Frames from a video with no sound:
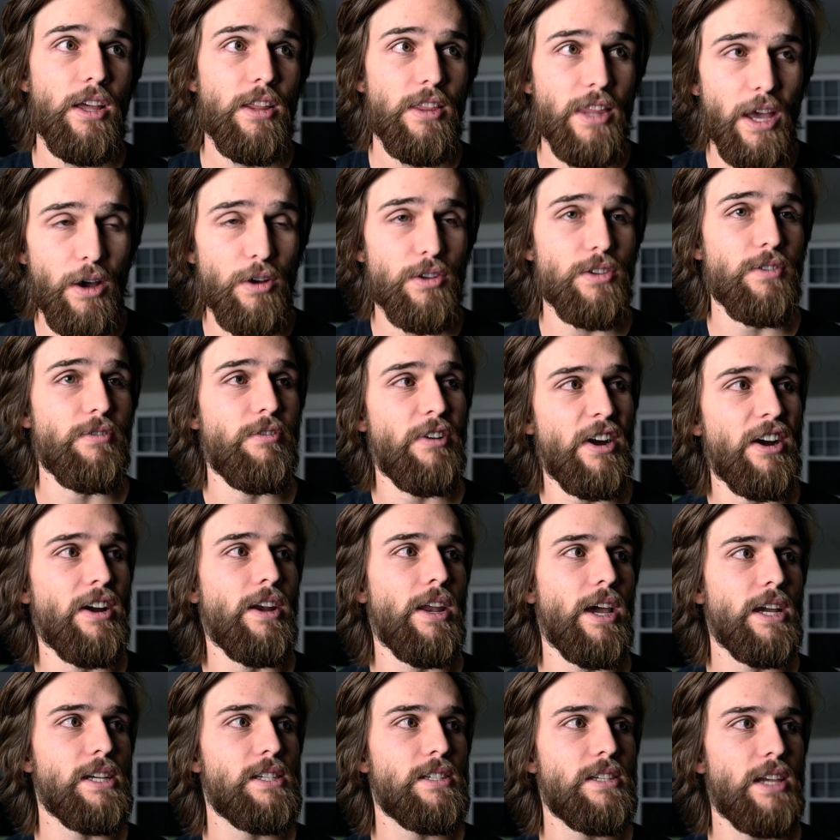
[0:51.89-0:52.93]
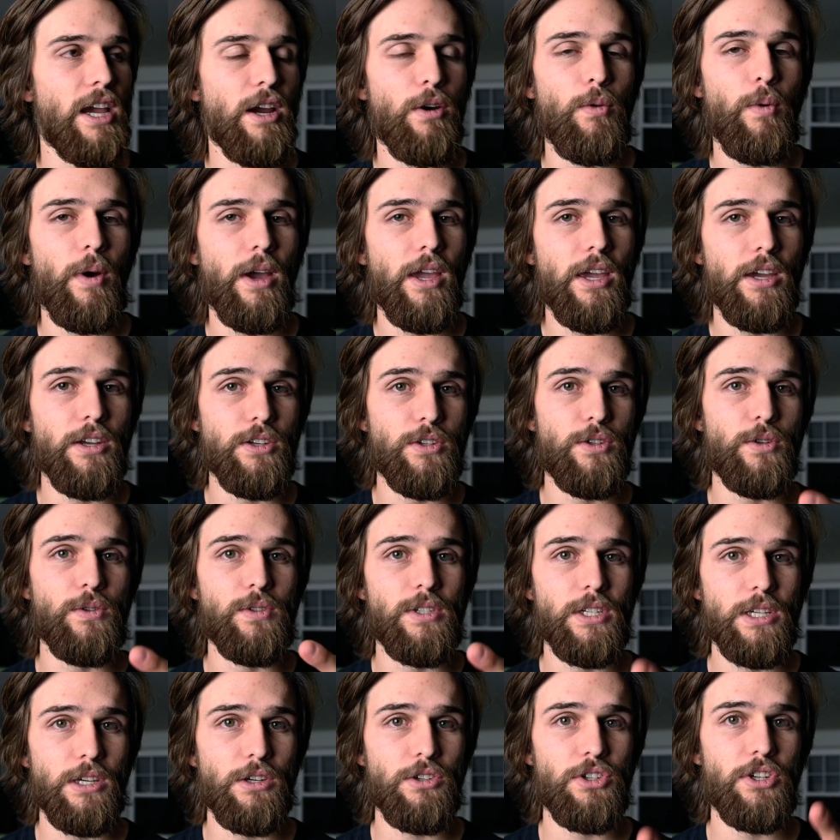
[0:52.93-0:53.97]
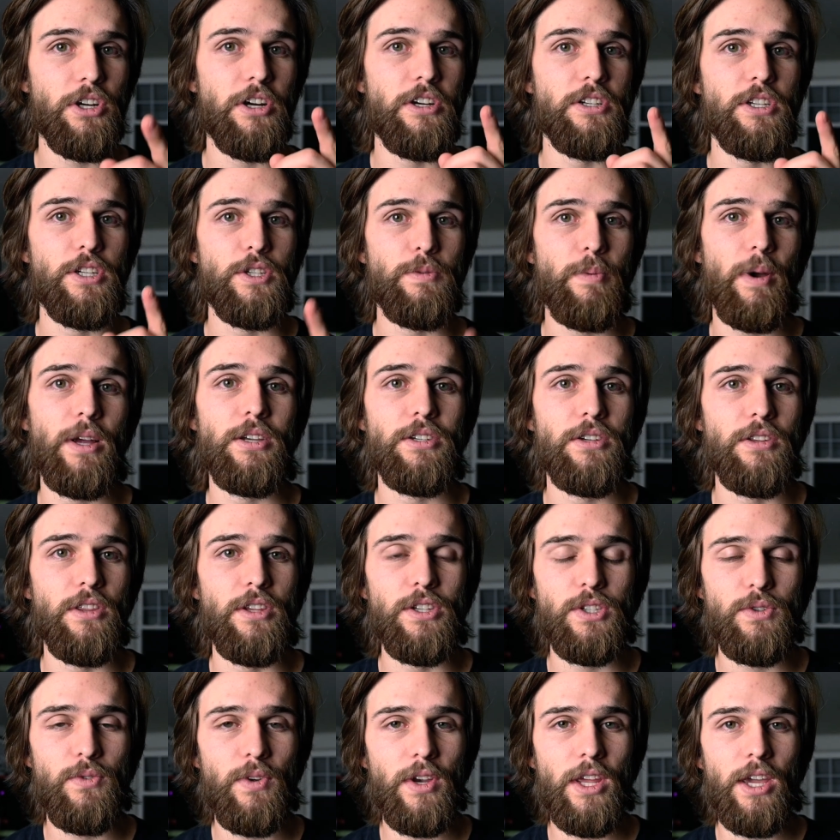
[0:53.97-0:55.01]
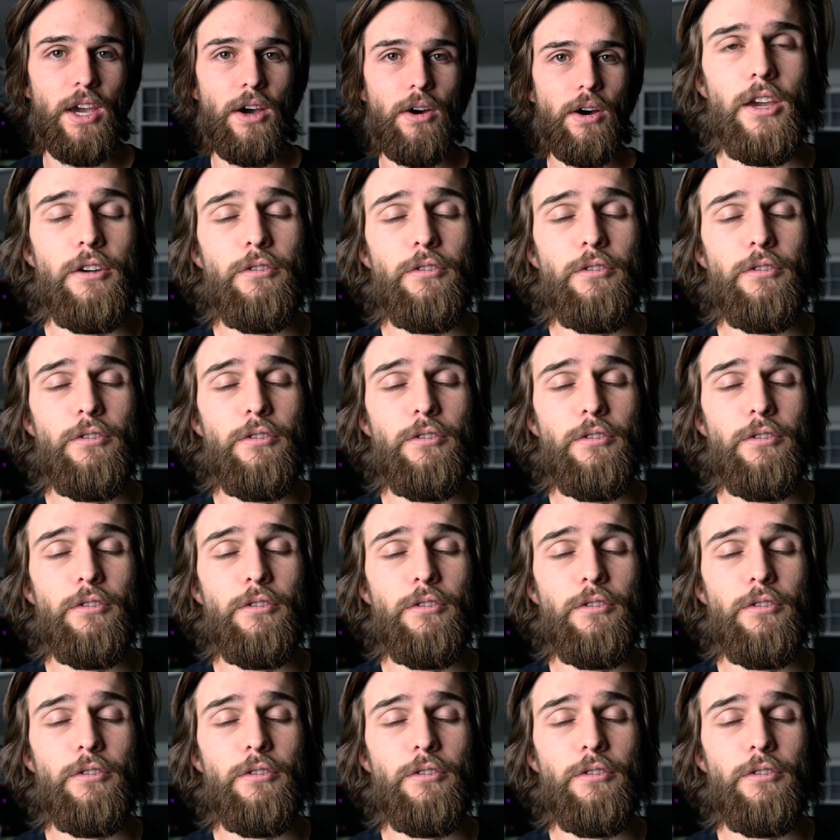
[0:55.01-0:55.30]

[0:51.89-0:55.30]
That was a very nice segue into Skillshare as a sponsor of this video.